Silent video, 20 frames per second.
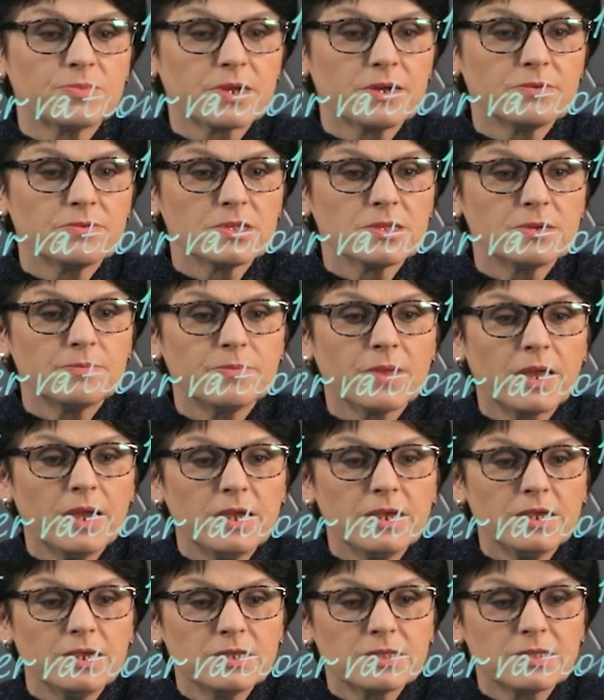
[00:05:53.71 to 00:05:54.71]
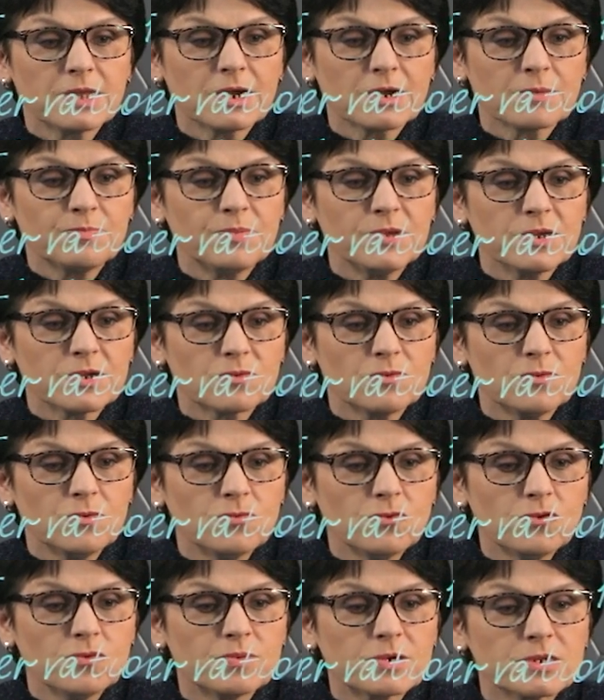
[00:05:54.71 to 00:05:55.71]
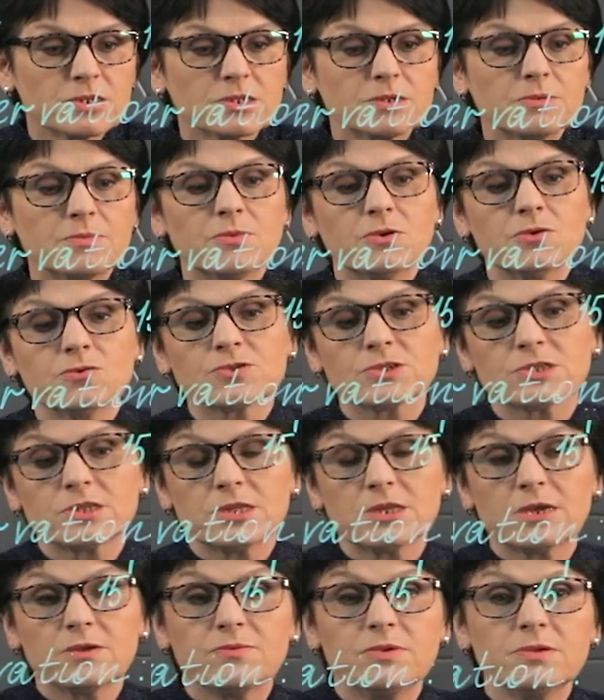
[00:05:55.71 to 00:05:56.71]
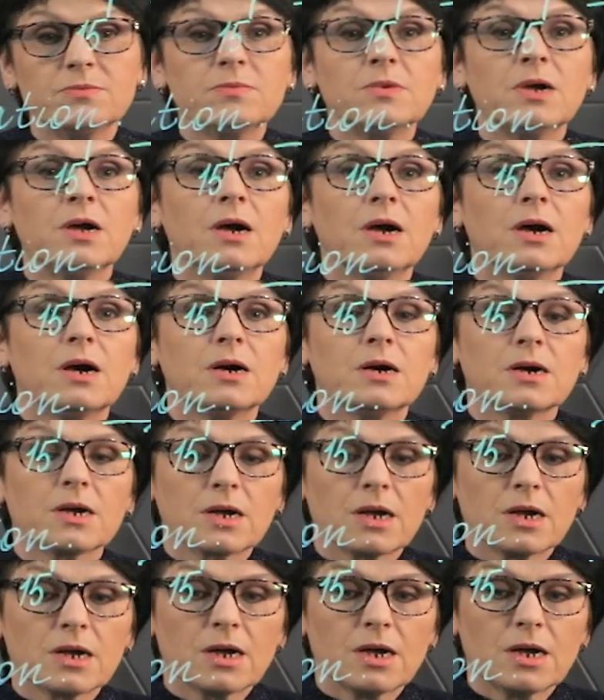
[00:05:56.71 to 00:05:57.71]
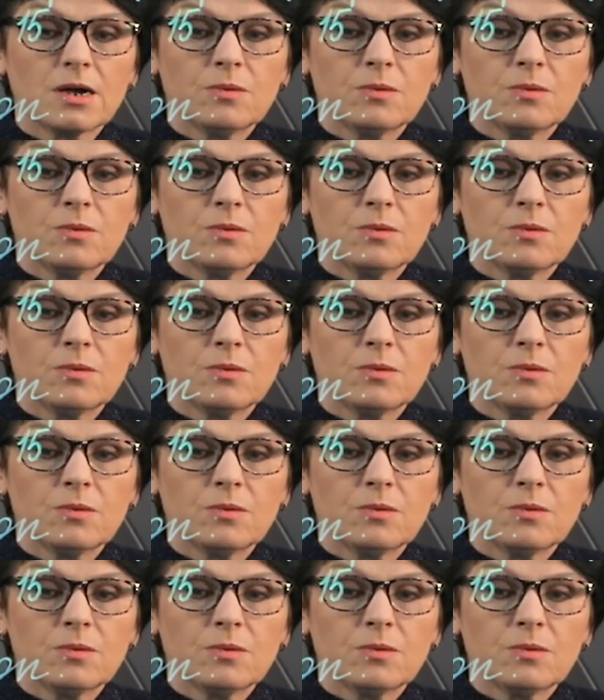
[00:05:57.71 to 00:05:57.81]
So the first way to do this is to establish what the mass will be.